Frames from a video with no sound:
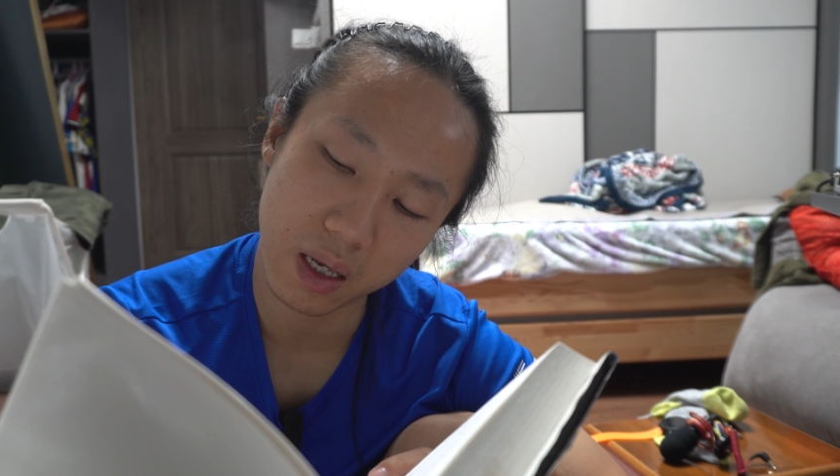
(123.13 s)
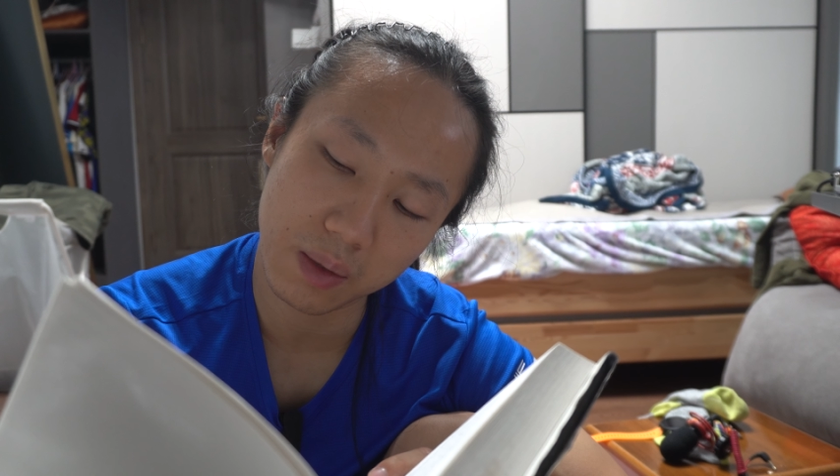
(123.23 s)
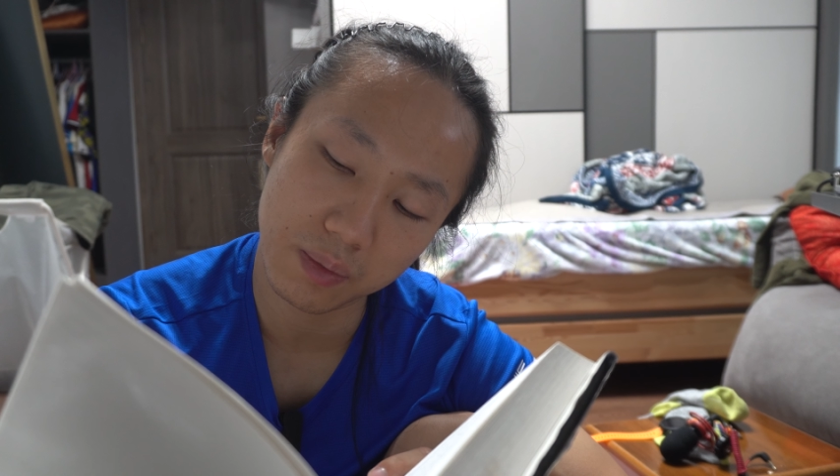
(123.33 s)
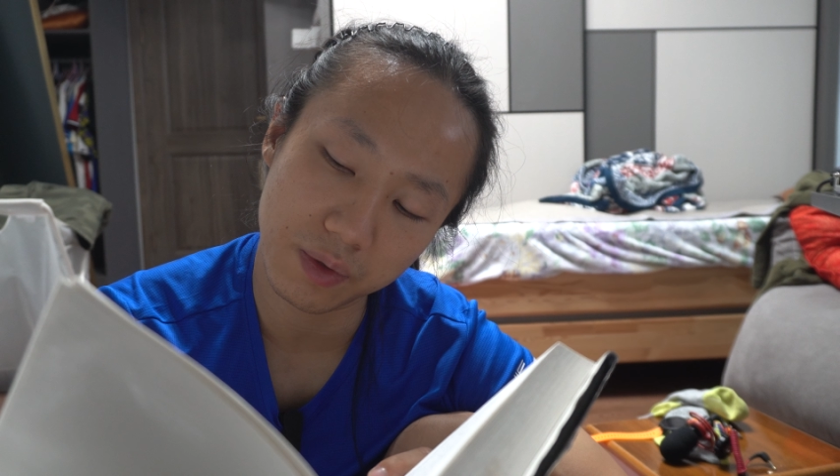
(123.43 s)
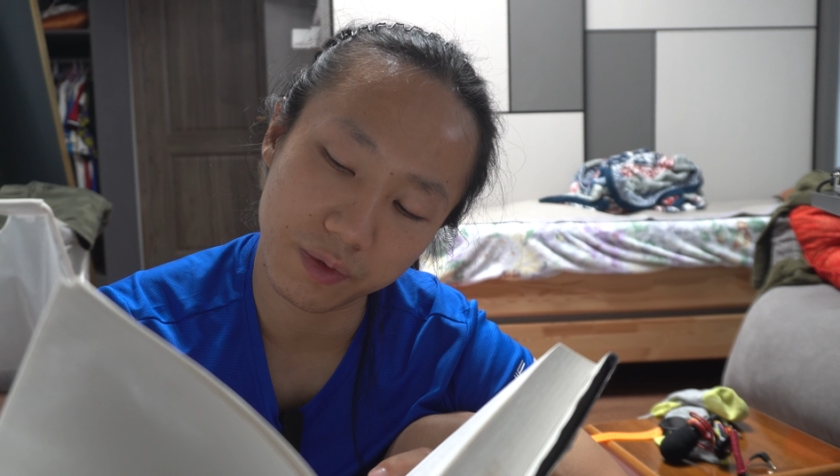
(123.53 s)

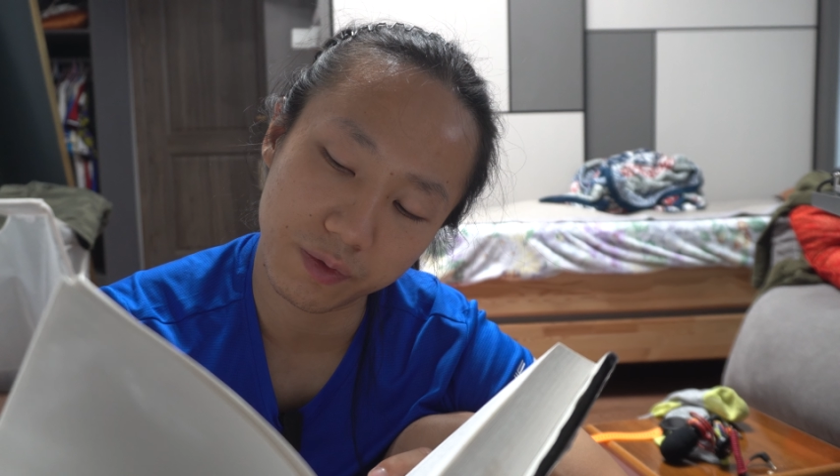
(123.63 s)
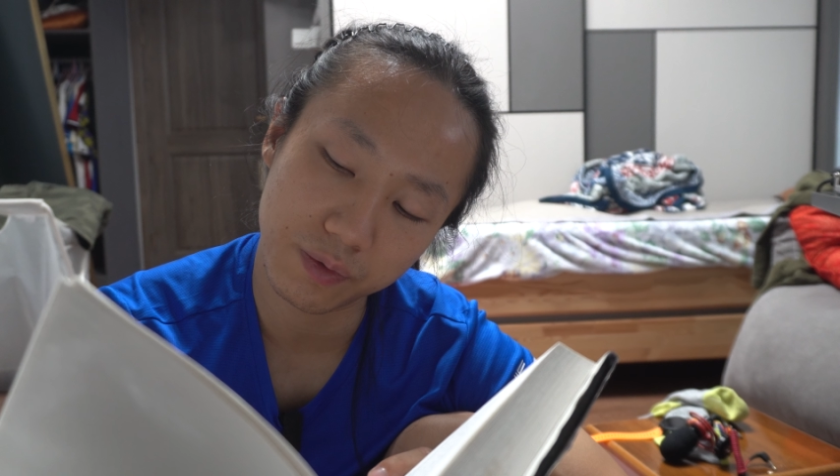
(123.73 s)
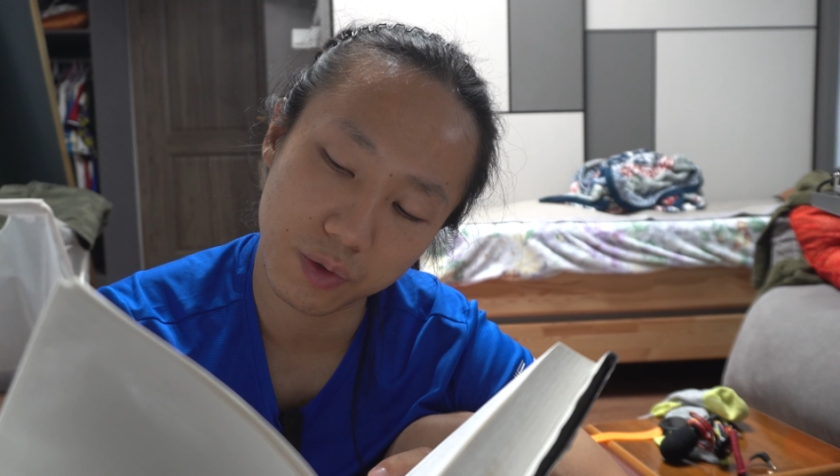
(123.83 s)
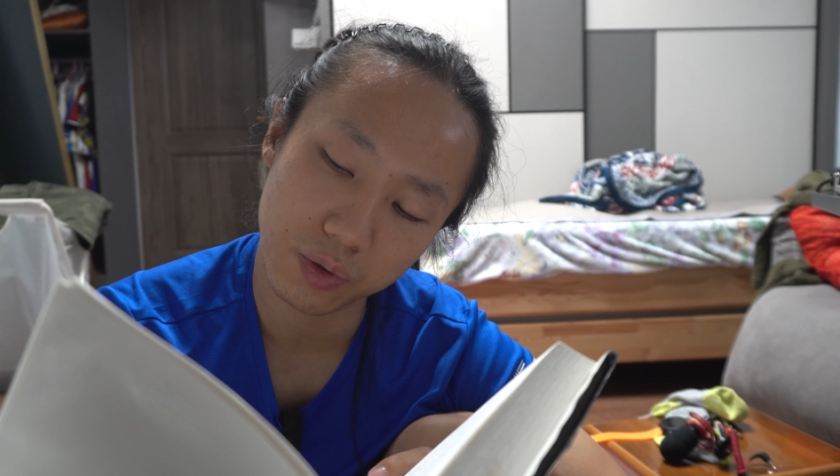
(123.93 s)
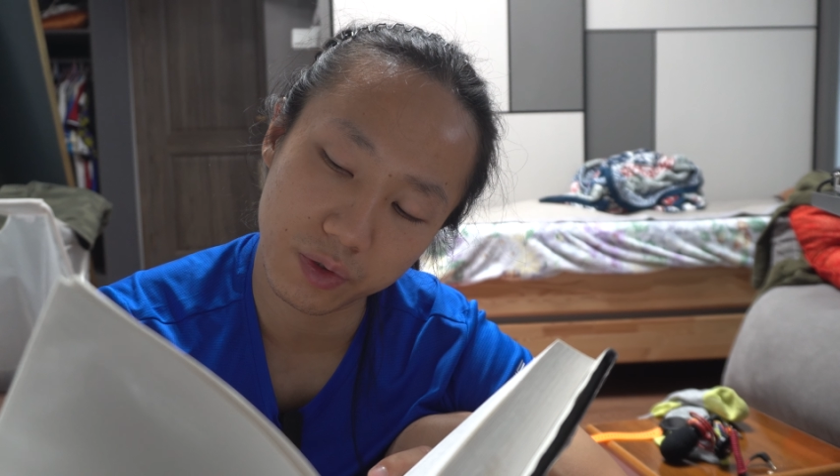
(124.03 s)
am the
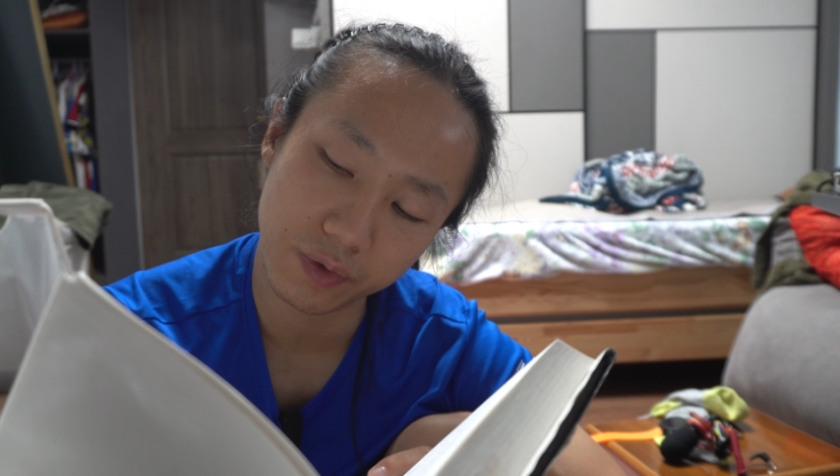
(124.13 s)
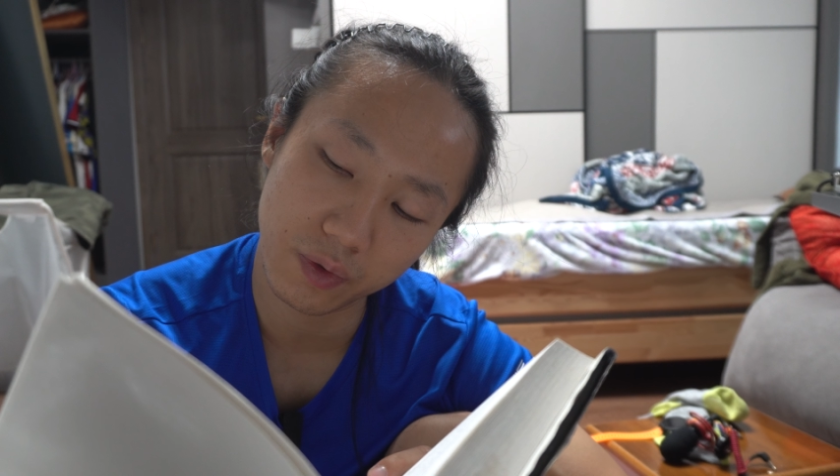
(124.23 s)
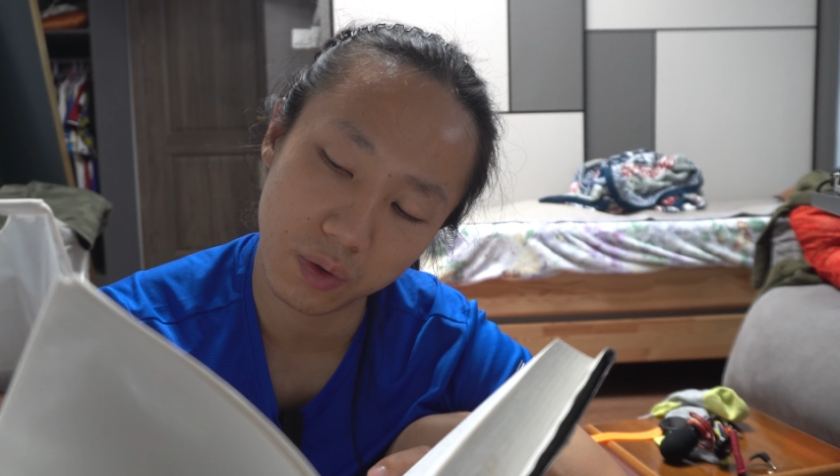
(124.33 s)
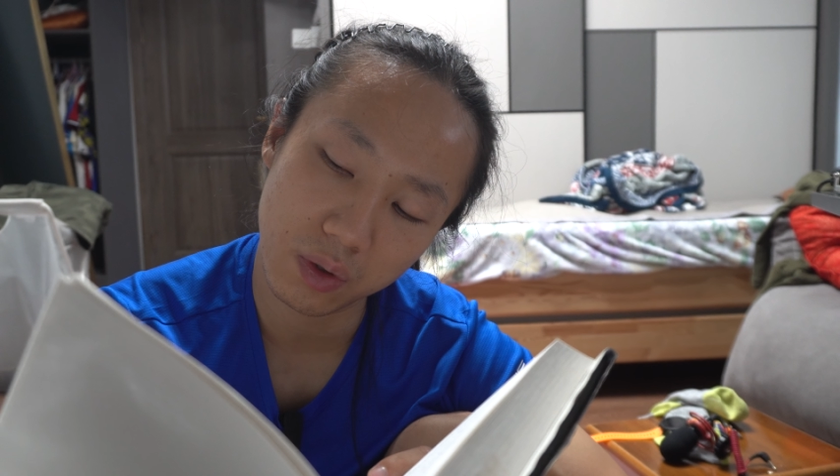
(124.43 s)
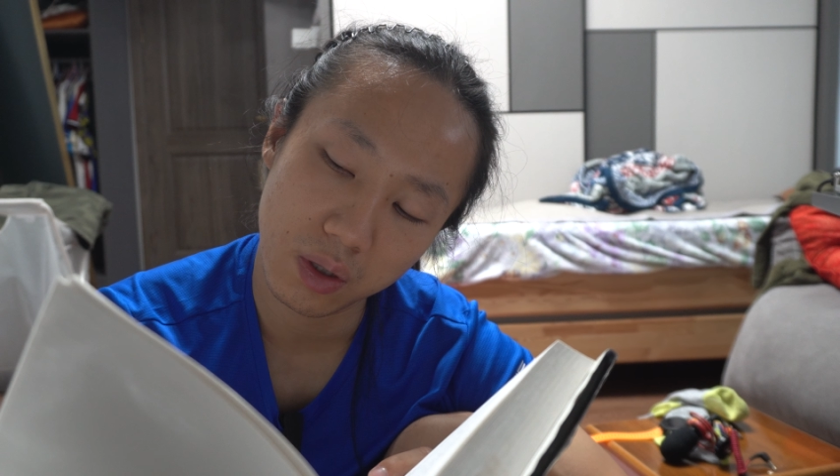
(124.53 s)

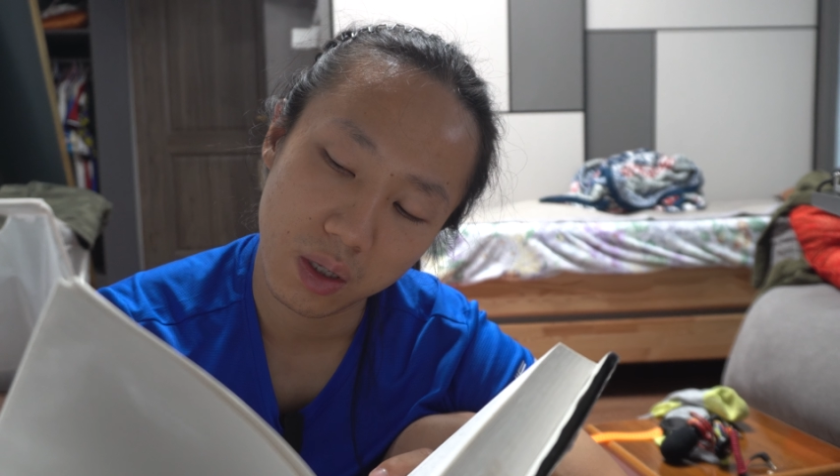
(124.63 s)
truthful